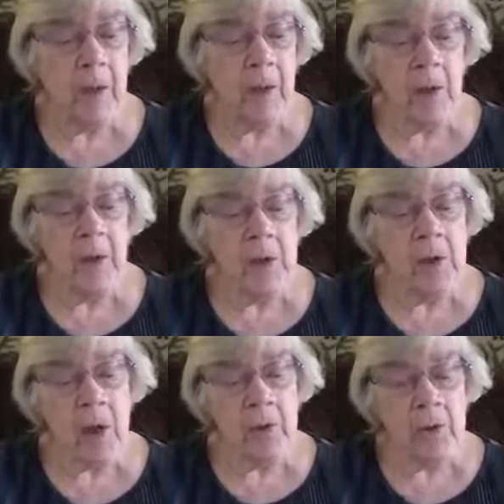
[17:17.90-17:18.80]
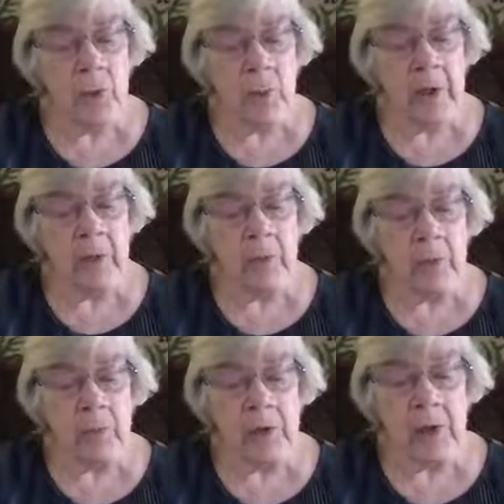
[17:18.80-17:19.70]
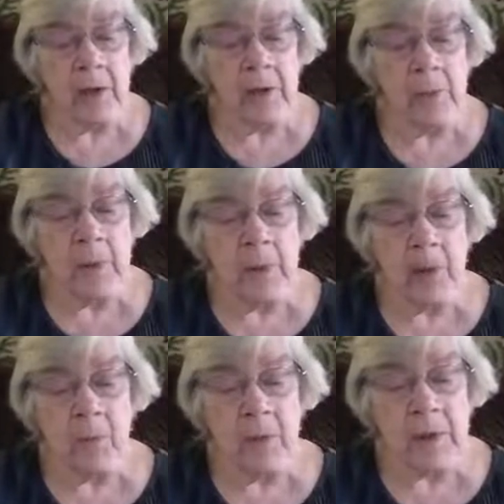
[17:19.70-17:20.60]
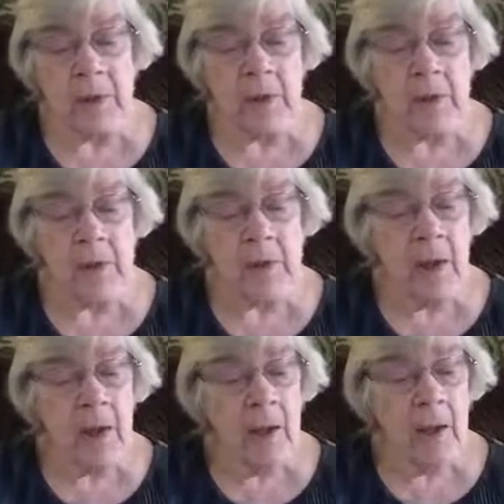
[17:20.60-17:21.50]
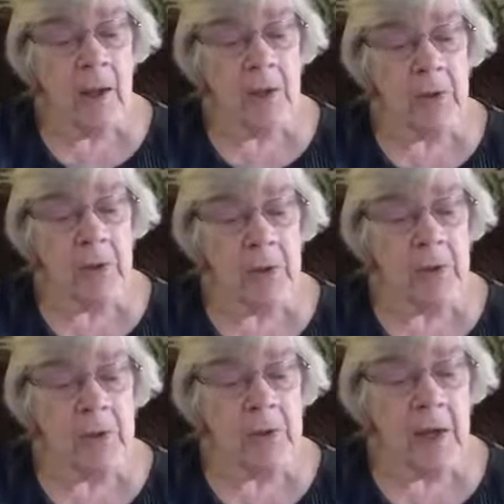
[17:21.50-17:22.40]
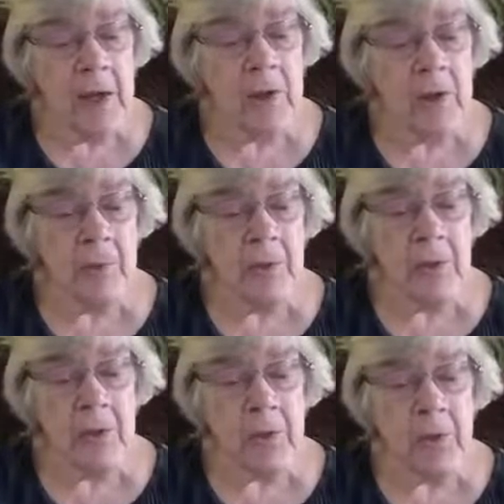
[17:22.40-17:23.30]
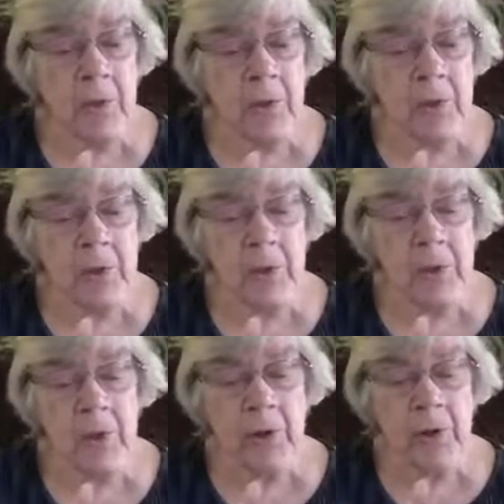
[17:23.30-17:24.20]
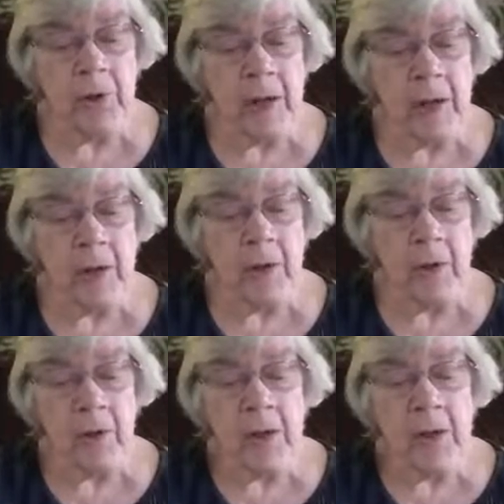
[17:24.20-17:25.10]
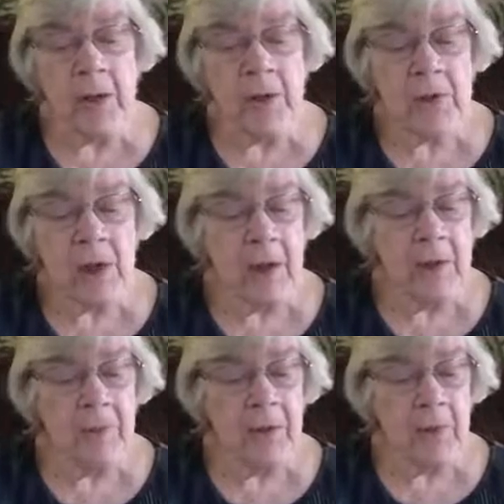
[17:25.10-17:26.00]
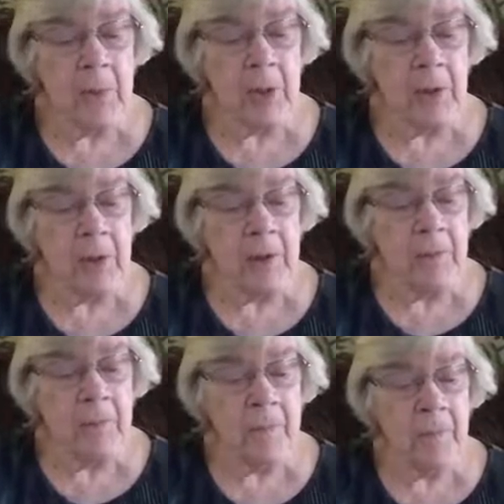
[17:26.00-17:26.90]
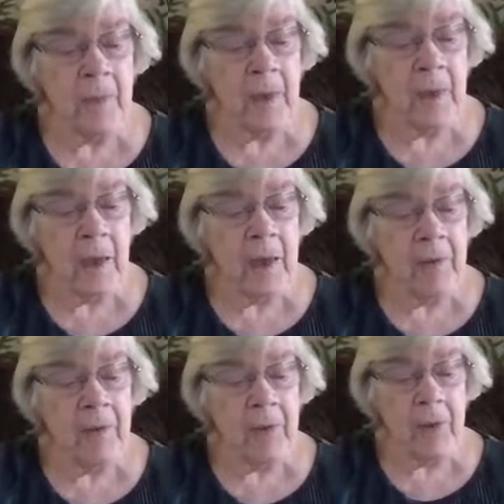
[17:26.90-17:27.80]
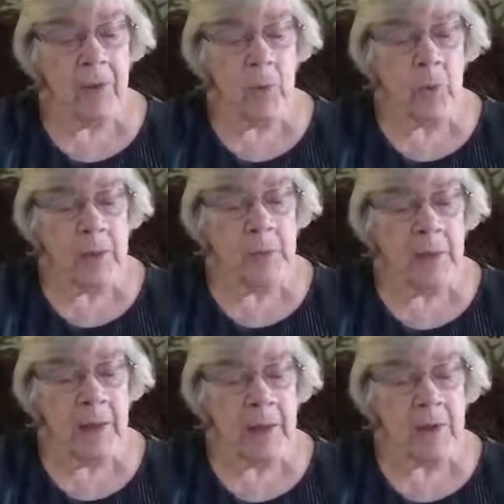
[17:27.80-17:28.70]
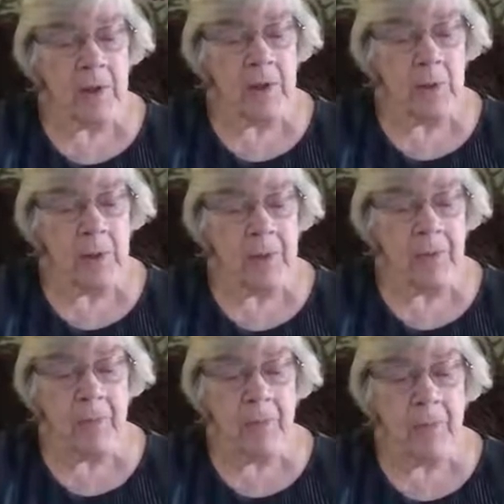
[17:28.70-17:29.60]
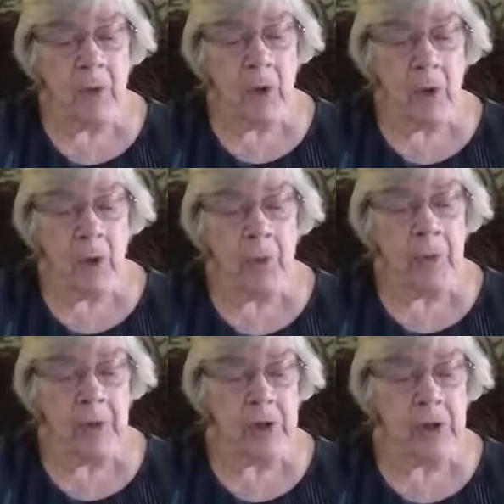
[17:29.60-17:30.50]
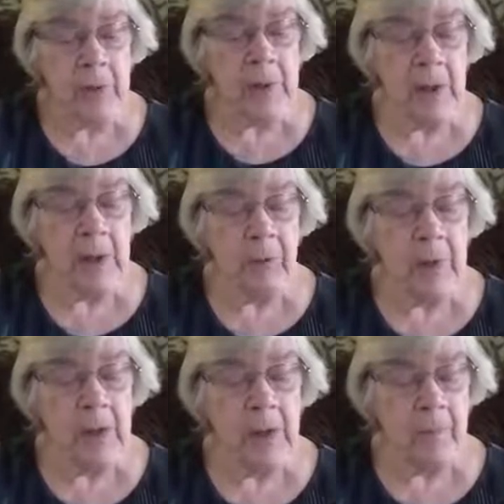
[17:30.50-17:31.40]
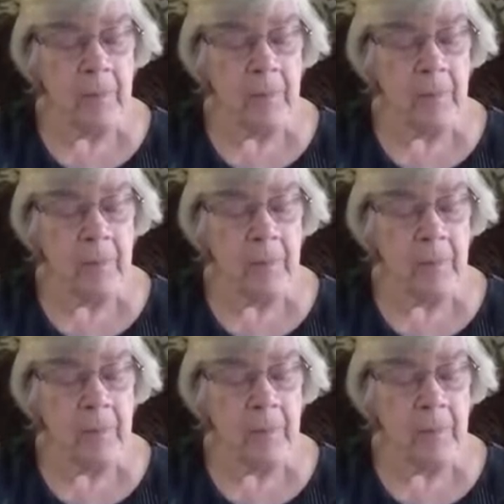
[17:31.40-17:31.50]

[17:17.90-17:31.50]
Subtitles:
In the doctor's waiting room, Janus became restless, and his mother snatched up the nearest printed material at hand, Scientific American, and found the words plants in a brief. Hurriedly, she began reading.